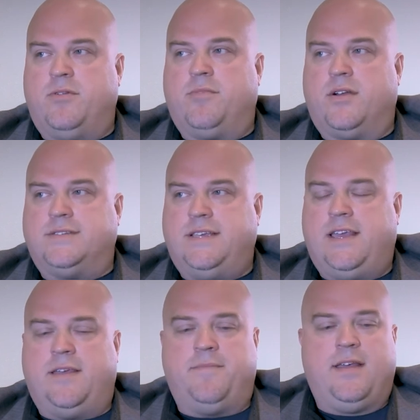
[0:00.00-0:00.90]
Bloomberg
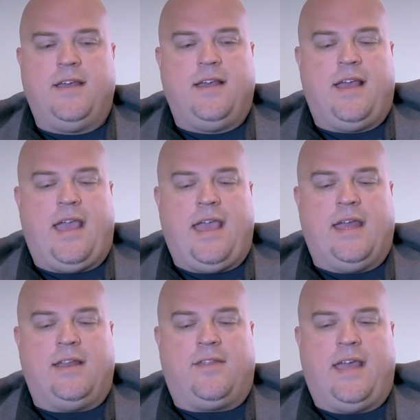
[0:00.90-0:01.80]
team
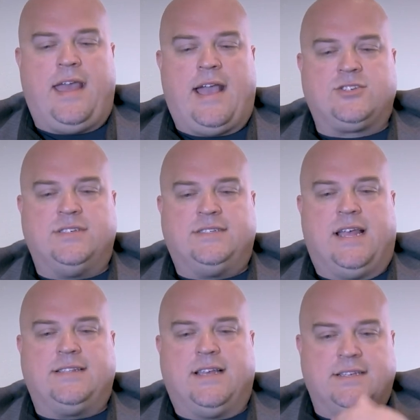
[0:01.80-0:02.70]
and they actually
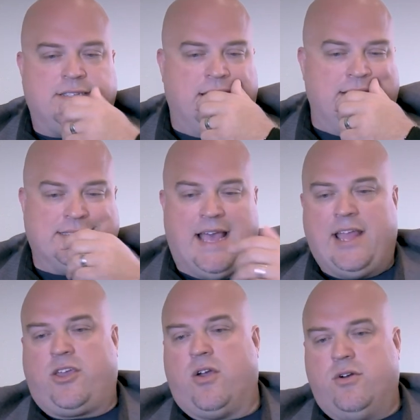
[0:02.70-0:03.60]
sent us a
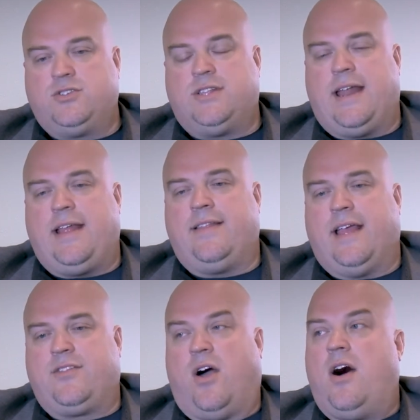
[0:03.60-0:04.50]
design coach that
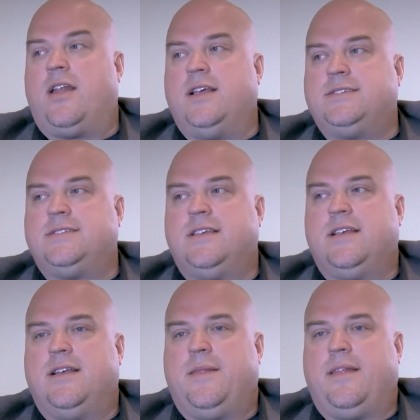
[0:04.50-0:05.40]
that taught us
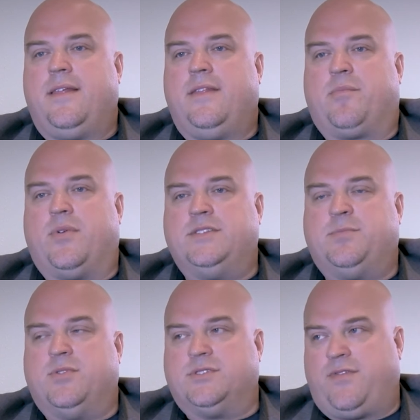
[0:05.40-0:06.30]
the
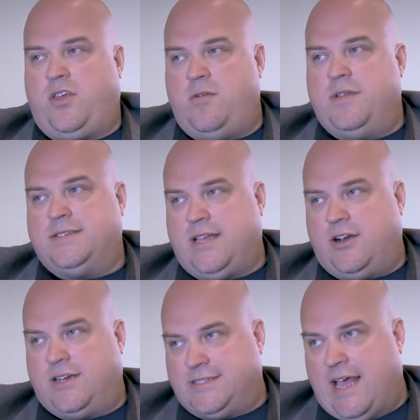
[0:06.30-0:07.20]
principles of human
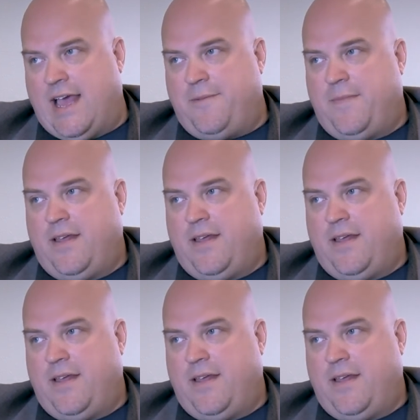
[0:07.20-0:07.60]
centered design.